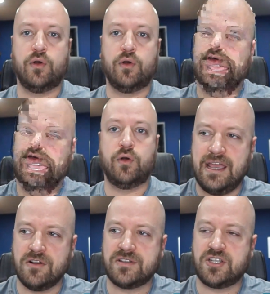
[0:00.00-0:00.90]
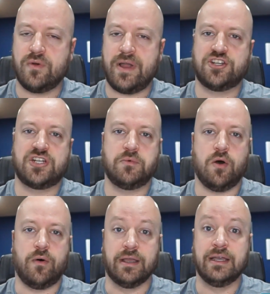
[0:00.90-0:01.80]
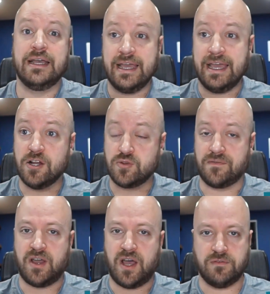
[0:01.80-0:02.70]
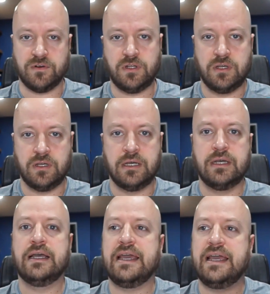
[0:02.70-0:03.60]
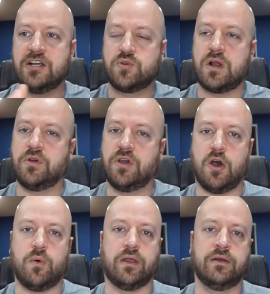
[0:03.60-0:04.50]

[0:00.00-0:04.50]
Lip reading: and here's the direction I'm going. Here's what I've covered. Here's where I'm going.